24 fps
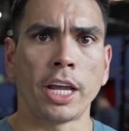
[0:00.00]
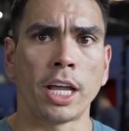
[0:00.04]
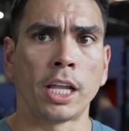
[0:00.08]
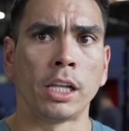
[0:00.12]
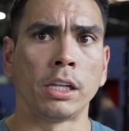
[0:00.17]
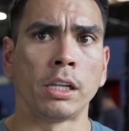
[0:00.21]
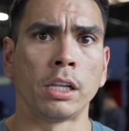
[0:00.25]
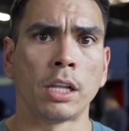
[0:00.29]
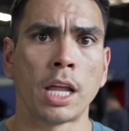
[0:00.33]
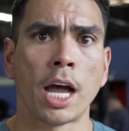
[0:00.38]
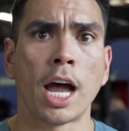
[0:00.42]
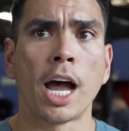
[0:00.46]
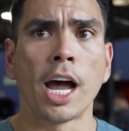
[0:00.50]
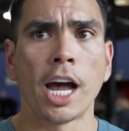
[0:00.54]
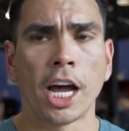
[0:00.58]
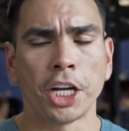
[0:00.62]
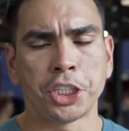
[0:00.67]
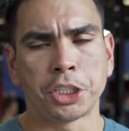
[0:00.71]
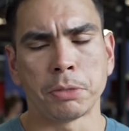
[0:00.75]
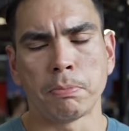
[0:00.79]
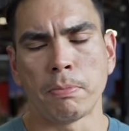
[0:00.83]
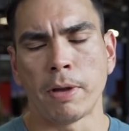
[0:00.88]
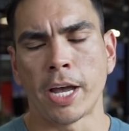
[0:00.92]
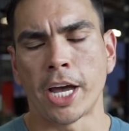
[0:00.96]
a
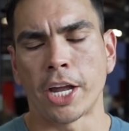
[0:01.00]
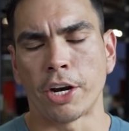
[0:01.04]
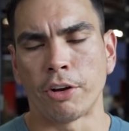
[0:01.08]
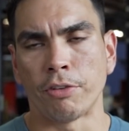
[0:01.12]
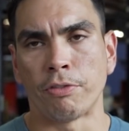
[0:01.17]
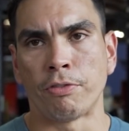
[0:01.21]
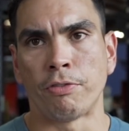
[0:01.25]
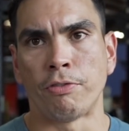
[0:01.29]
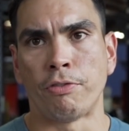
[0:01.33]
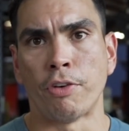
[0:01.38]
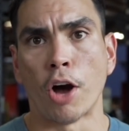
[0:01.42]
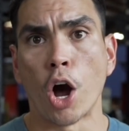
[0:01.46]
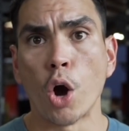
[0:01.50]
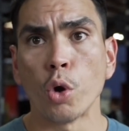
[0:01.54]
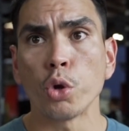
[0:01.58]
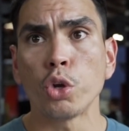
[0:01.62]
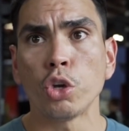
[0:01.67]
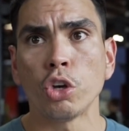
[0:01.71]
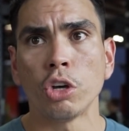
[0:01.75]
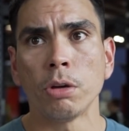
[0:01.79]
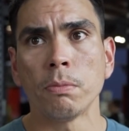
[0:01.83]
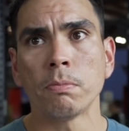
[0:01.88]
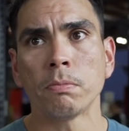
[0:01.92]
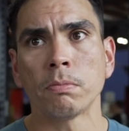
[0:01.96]
large amount of
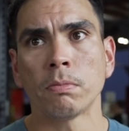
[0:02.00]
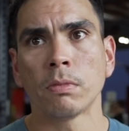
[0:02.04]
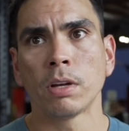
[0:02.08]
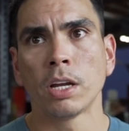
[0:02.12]
volume